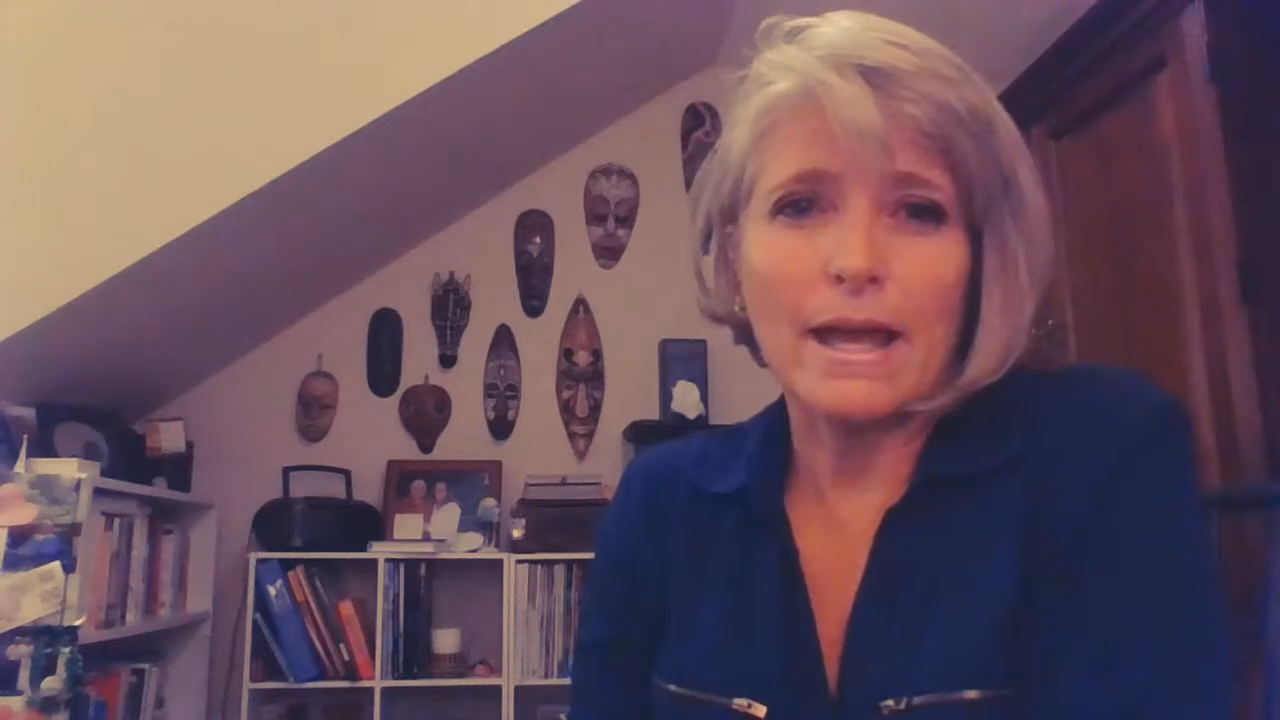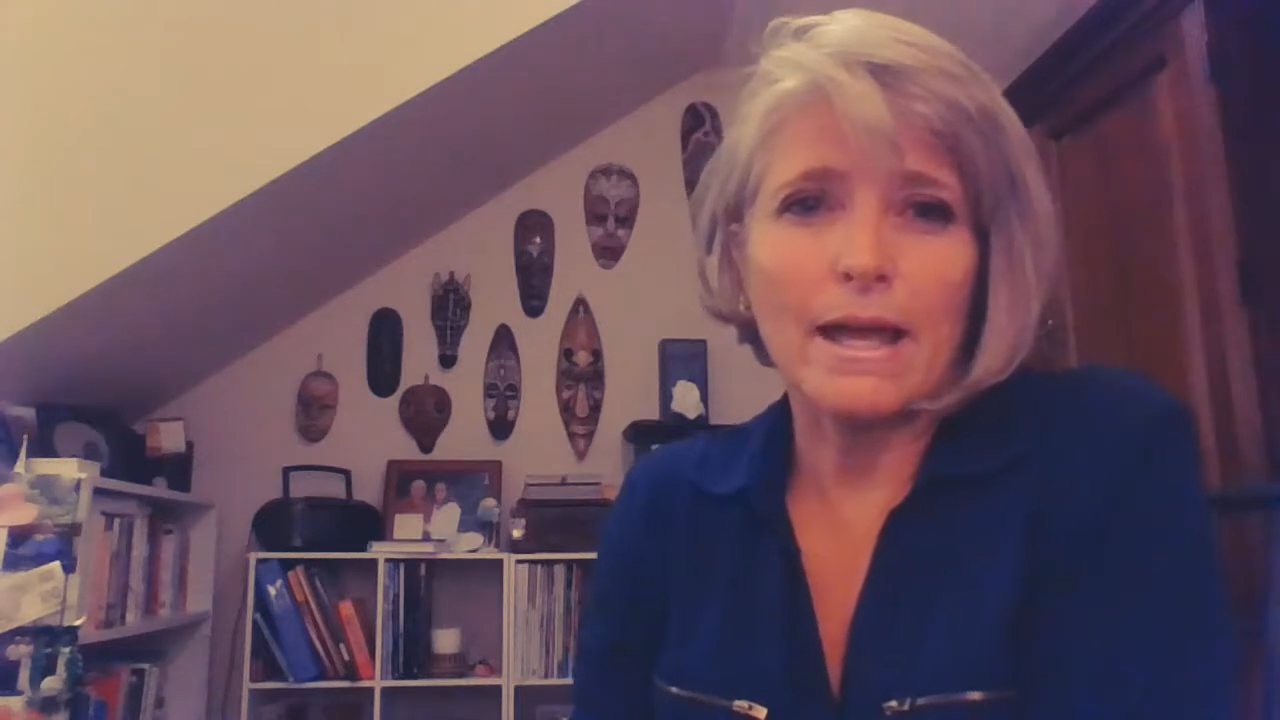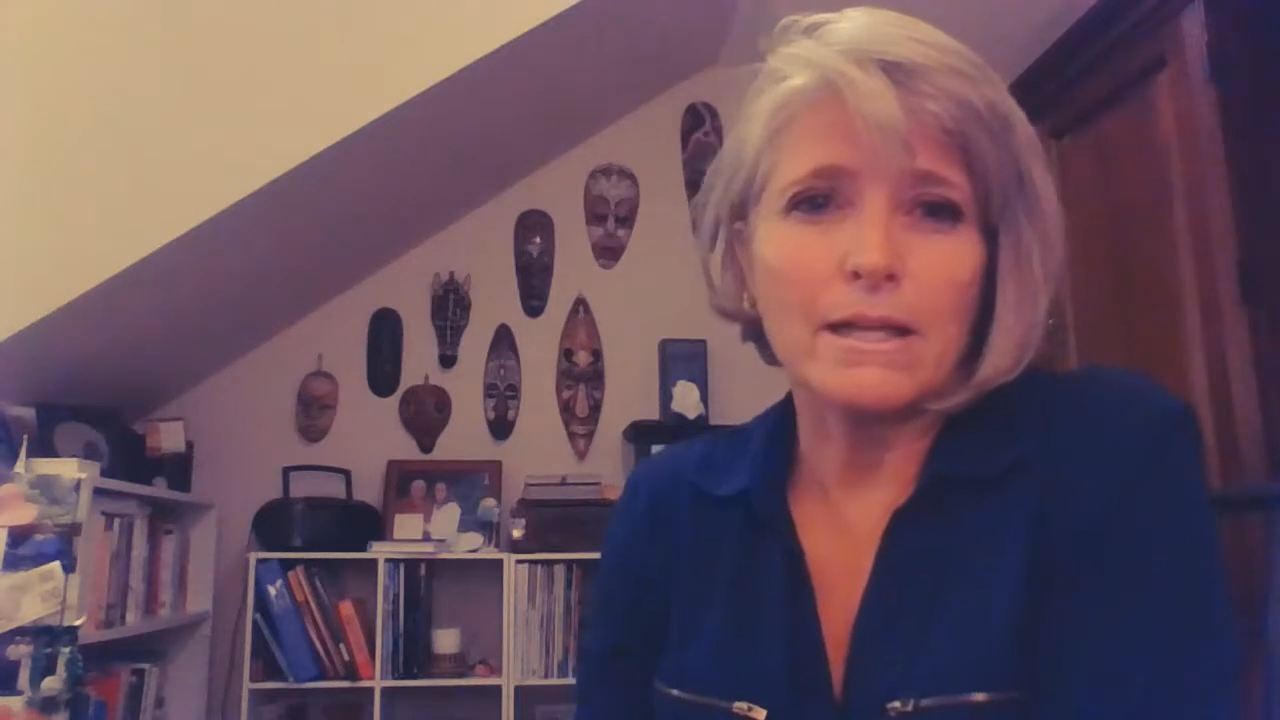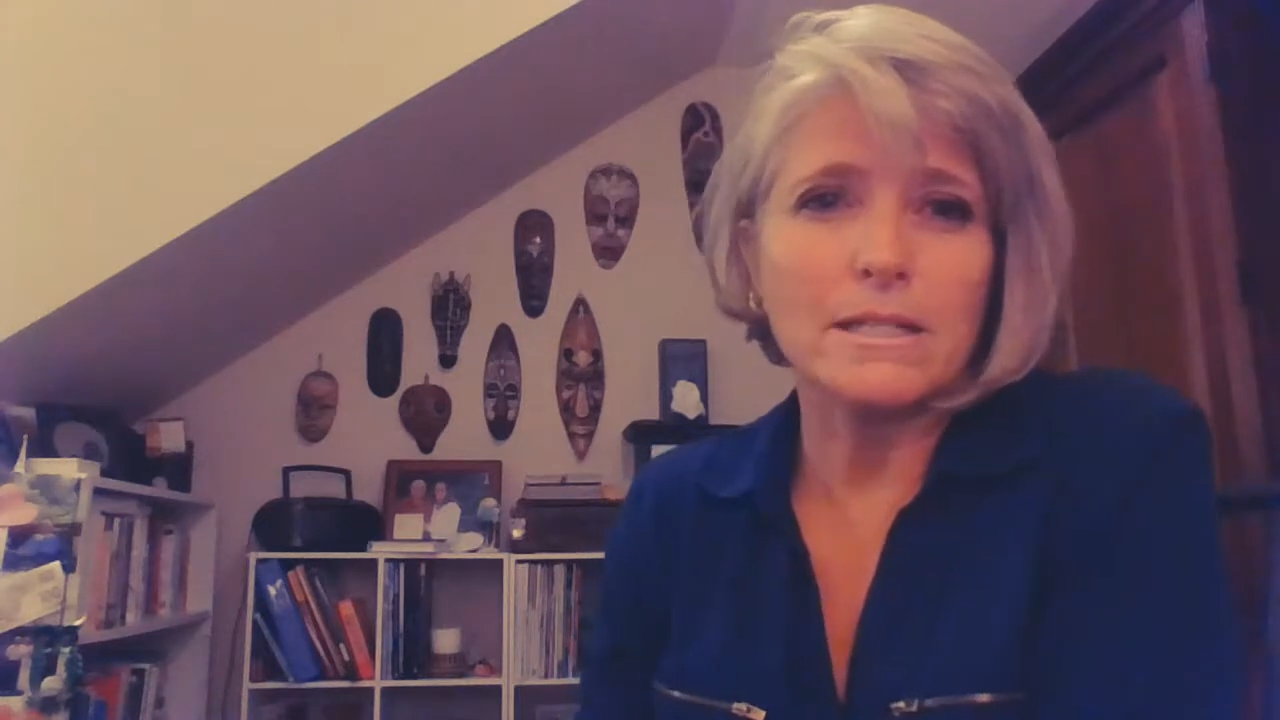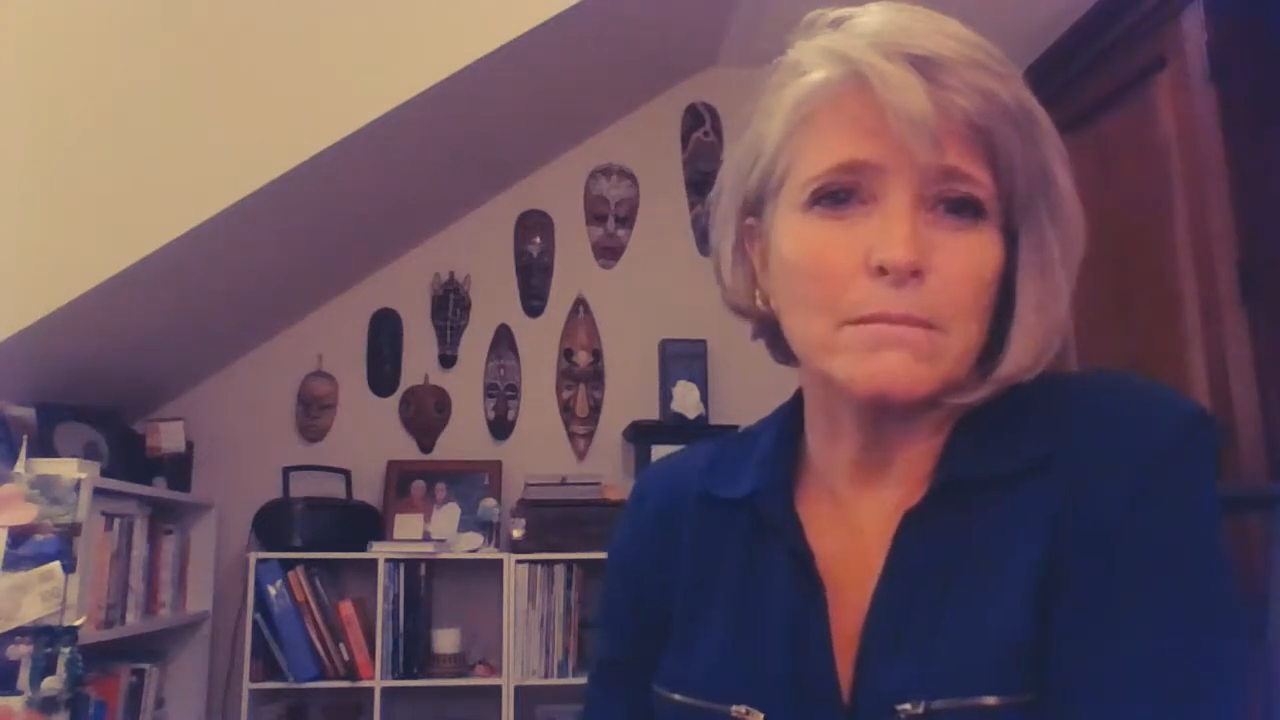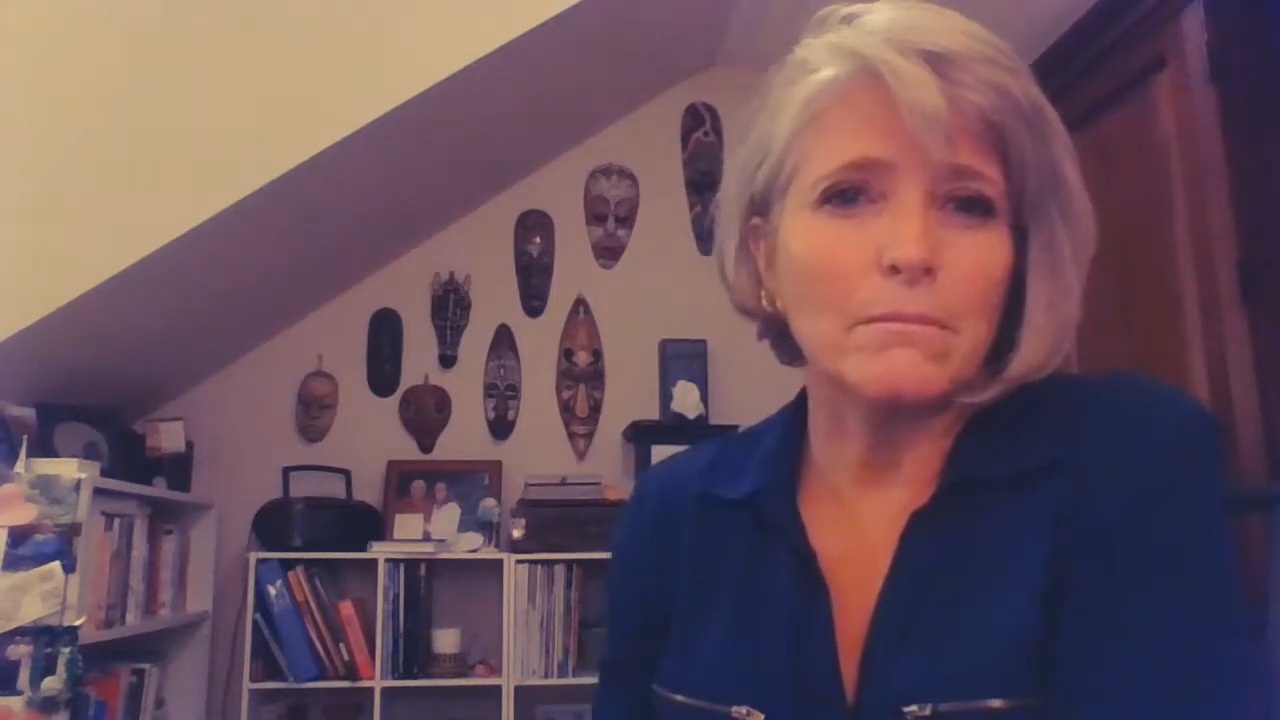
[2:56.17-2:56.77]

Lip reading: that